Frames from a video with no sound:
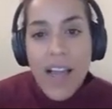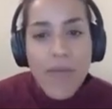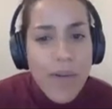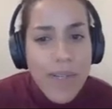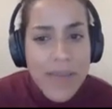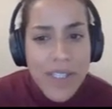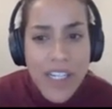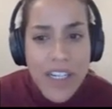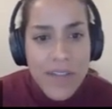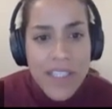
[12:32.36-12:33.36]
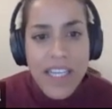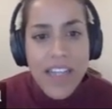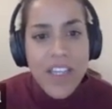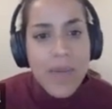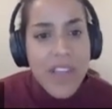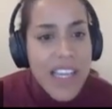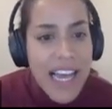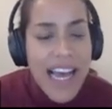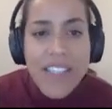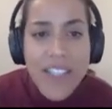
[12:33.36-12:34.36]
And what we observe is that
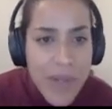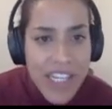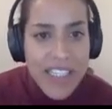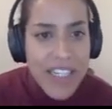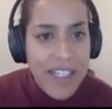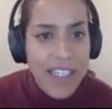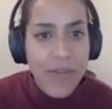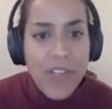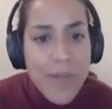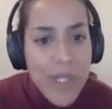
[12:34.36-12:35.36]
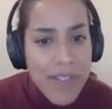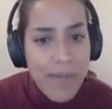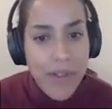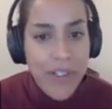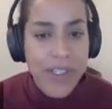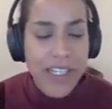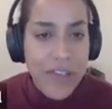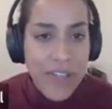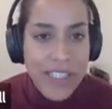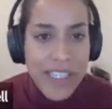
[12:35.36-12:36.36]
as their planetary equilibrium temperature
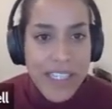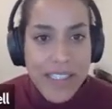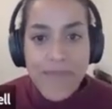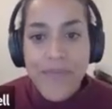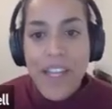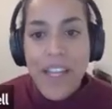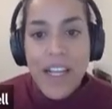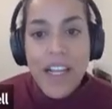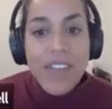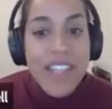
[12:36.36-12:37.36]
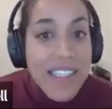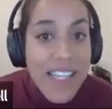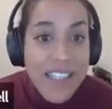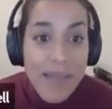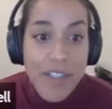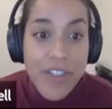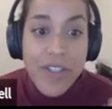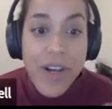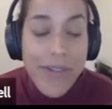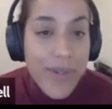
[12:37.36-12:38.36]
increases, the day side
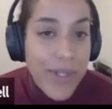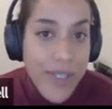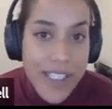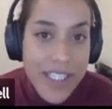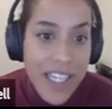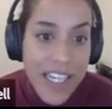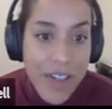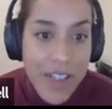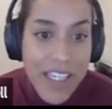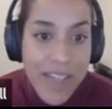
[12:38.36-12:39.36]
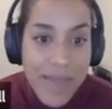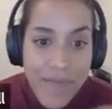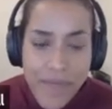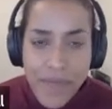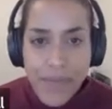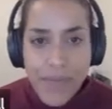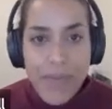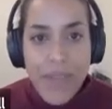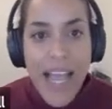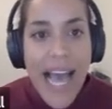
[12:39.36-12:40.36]
temperatures also increase linearly.
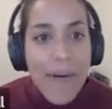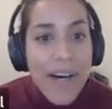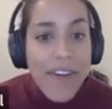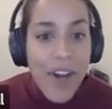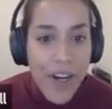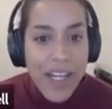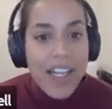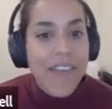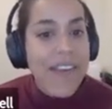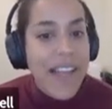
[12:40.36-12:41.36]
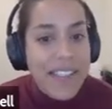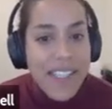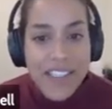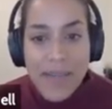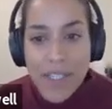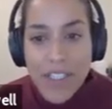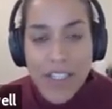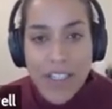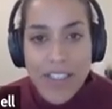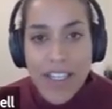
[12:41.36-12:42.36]
However, the night side
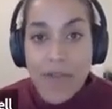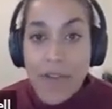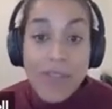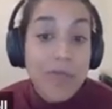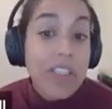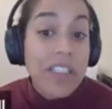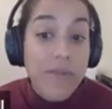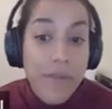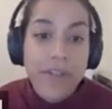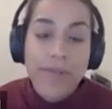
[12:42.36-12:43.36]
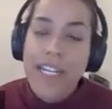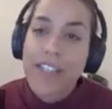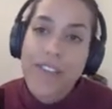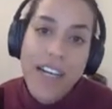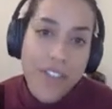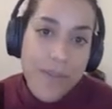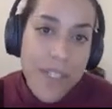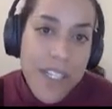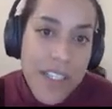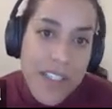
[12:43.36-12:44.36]
temperatures for this really diverse range of hot
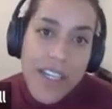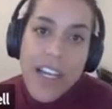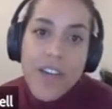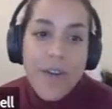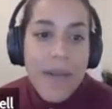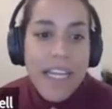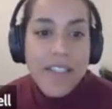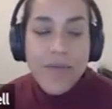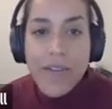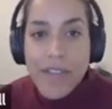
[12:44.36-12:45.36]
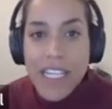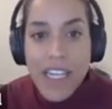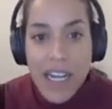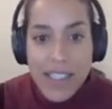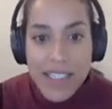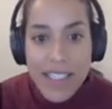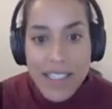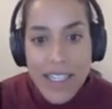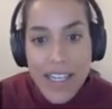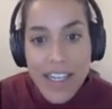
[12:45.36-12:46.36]
Jupiters remains roughly
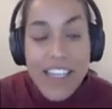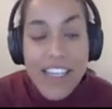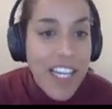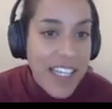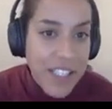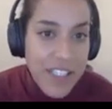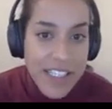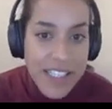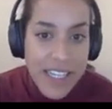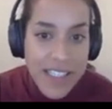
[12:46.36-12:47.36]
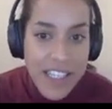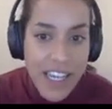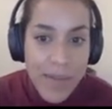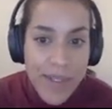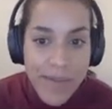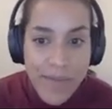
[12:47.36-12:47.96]
constant, even as their day sides heat up.